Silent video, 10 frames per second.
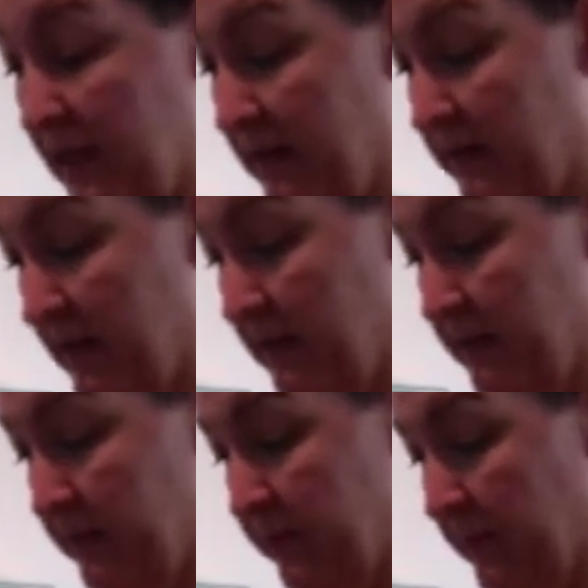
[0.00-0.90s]
have um,
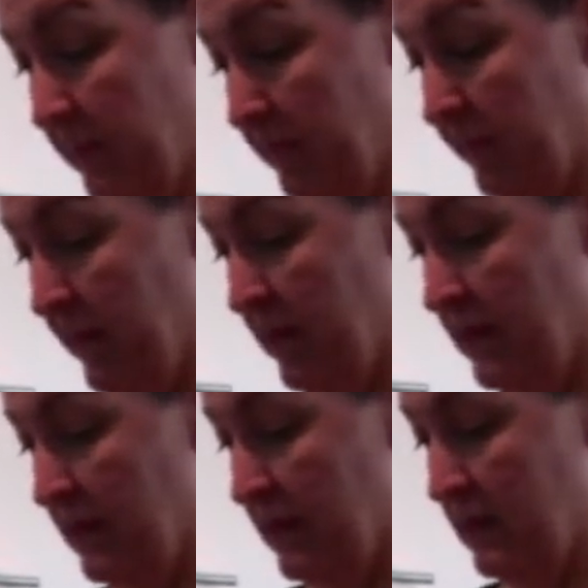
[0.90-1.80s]

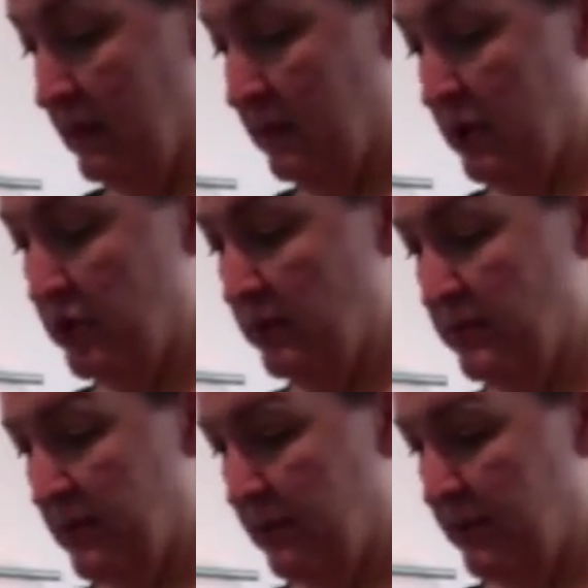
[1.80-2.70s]
mushrooms
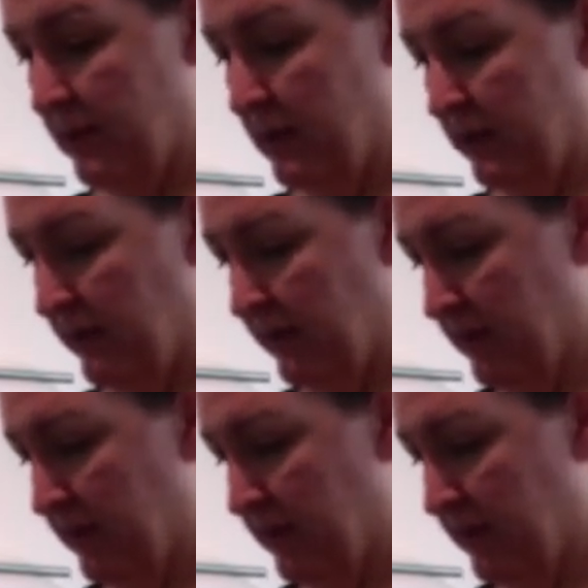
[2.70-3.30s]
in it, but I like